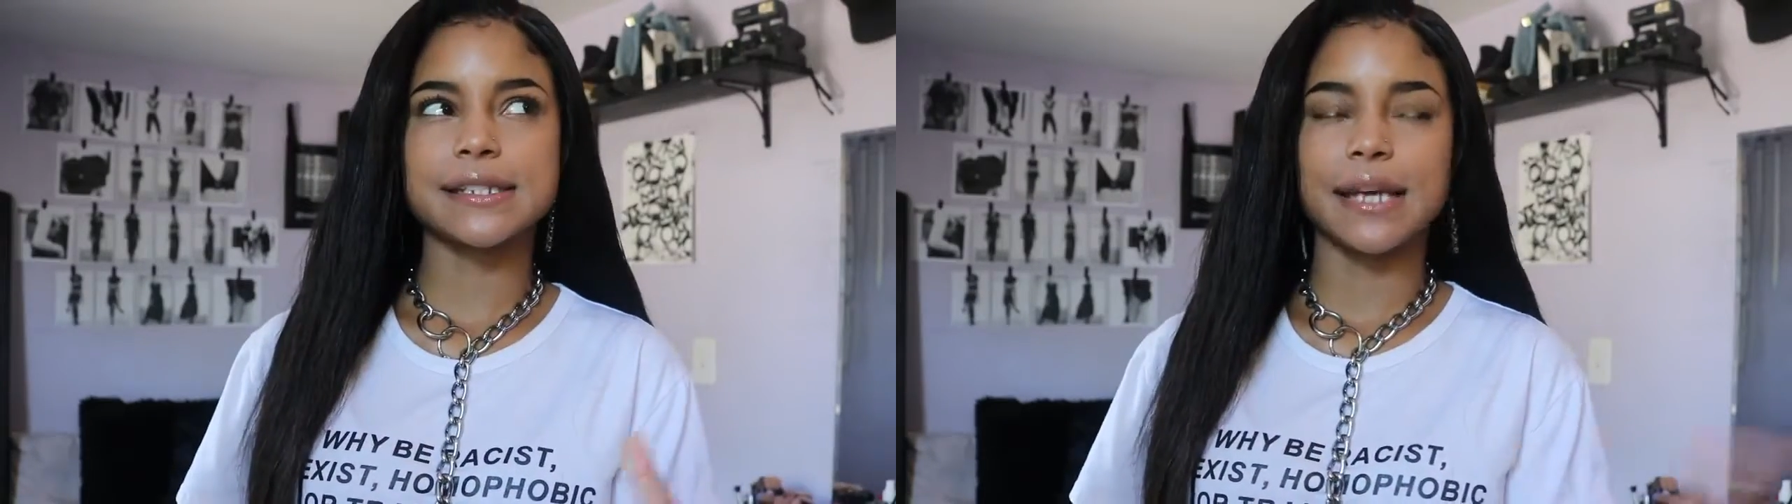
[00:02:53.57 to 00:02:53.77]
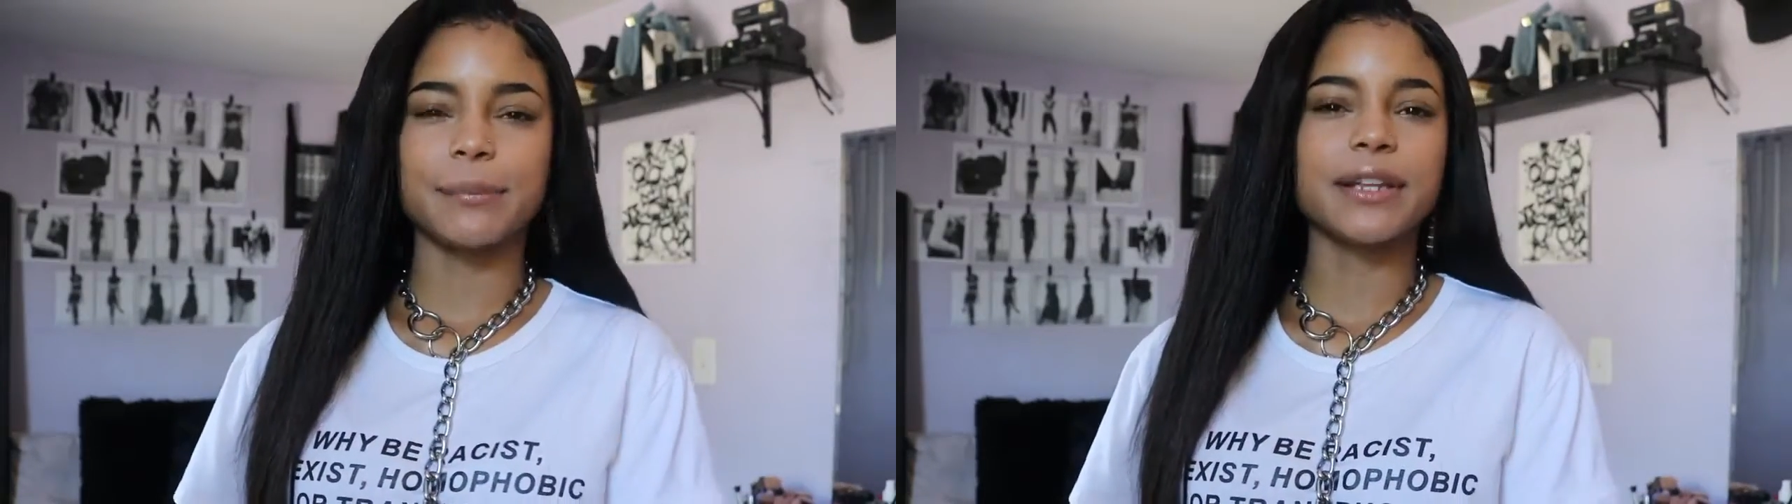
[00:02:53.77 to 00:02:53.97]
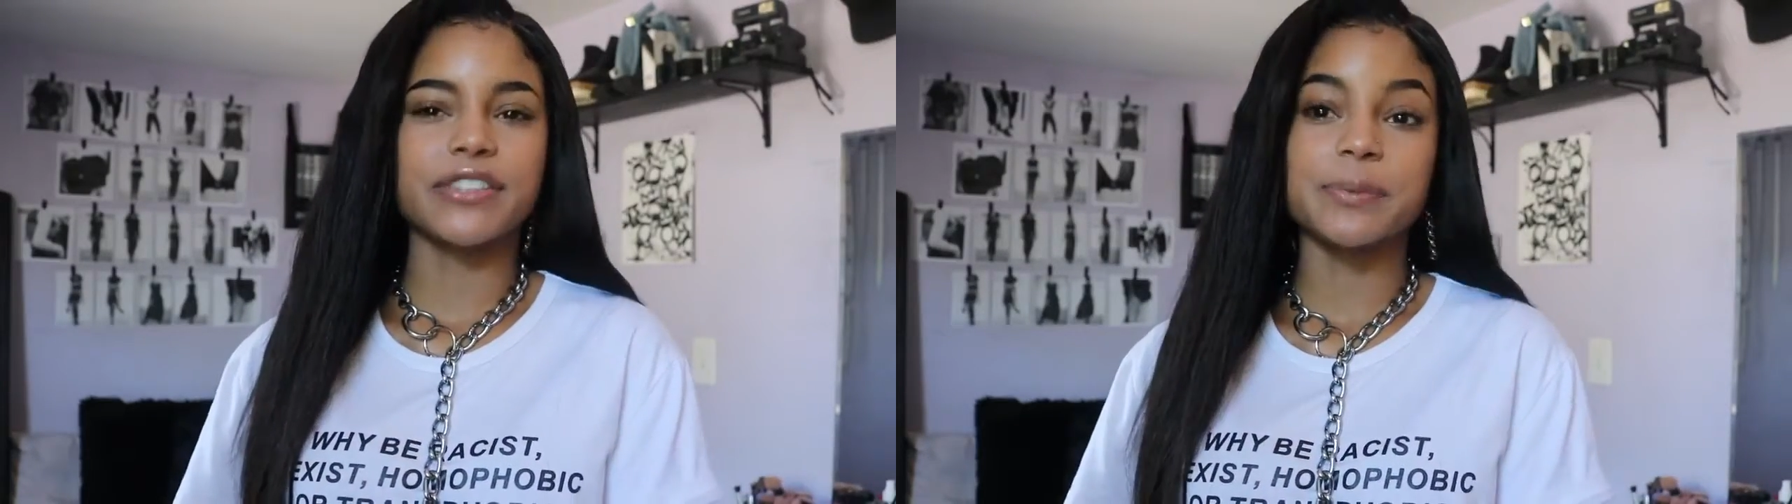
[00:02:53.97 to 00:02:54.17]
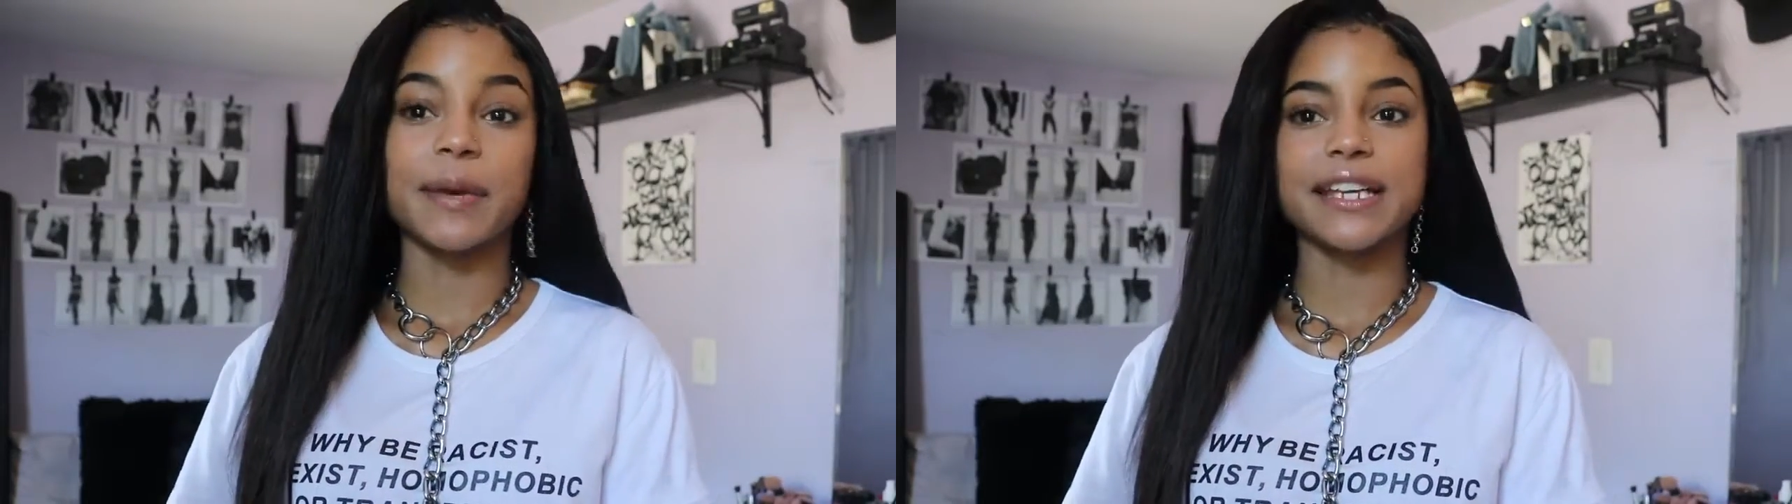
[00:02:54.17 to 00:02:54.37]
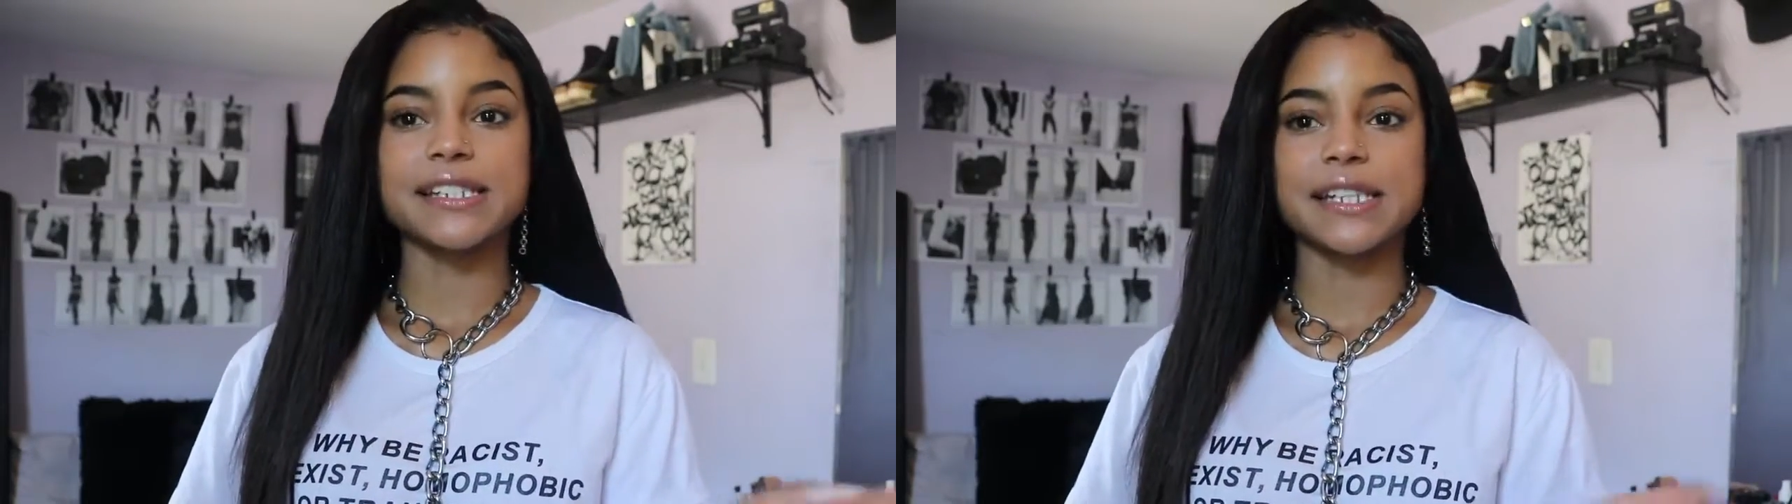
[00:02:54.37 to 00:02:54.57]
I believe it's
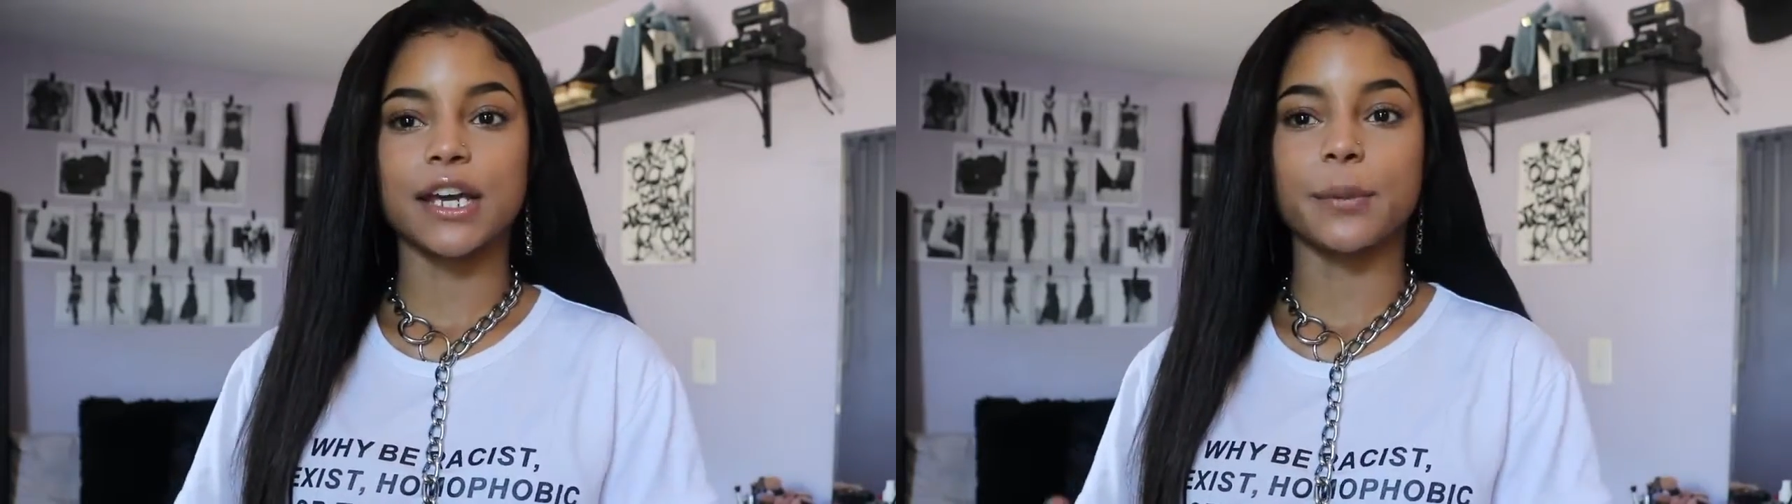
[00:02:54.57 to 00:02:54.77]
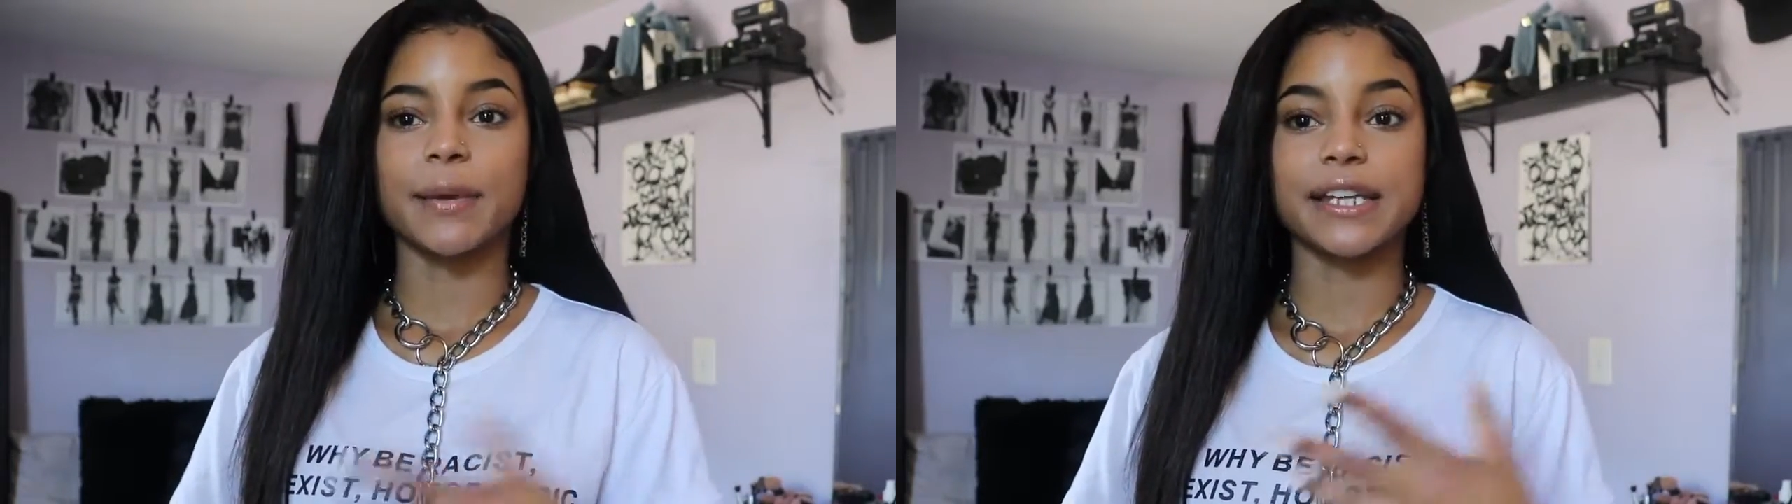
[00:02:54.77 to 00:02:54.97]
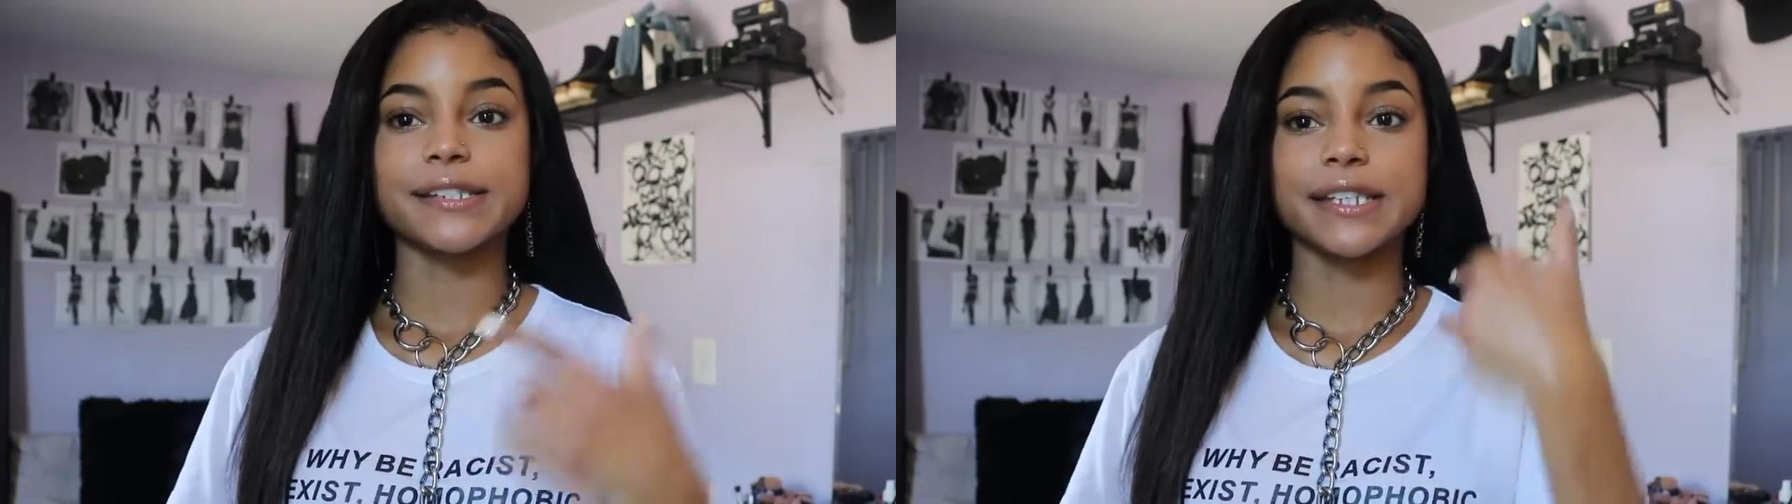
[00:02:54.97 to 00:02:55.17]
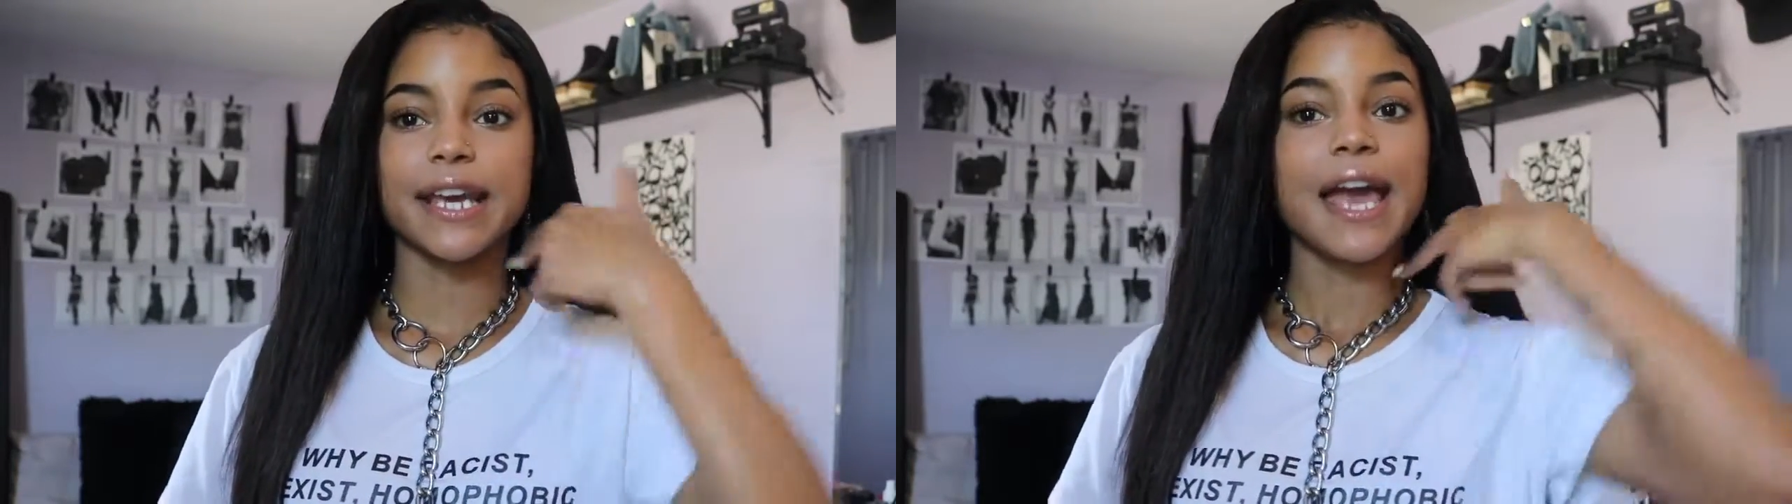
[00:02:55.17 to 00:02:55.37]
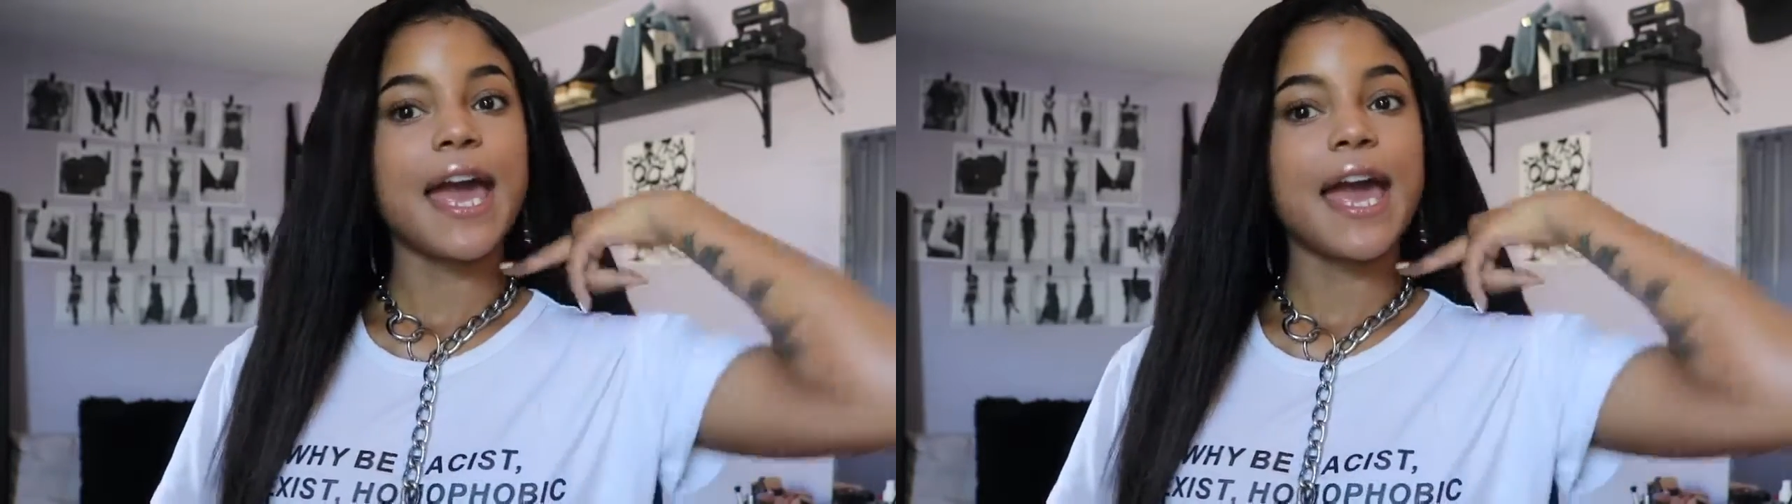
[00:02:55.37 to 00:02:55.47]
Panse or Panse